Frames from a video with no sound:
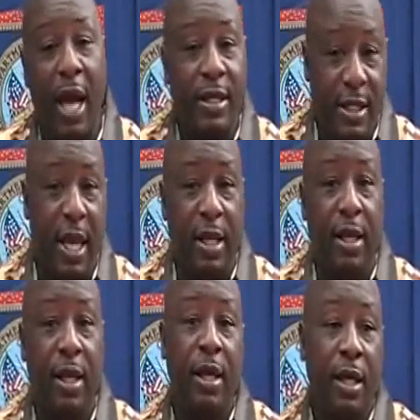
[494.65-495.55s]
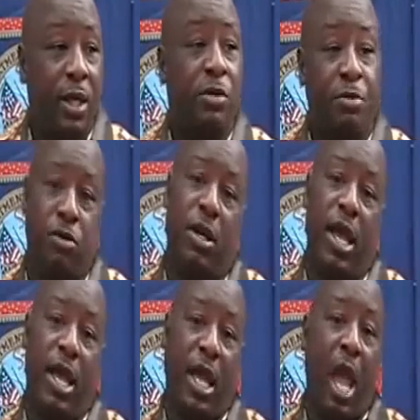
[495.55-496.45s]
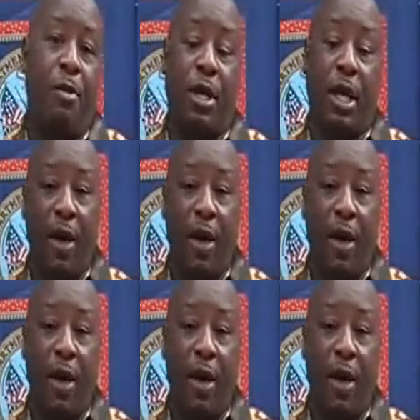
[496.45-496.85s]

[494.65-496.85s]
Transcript: I said it. Get your bootleg cable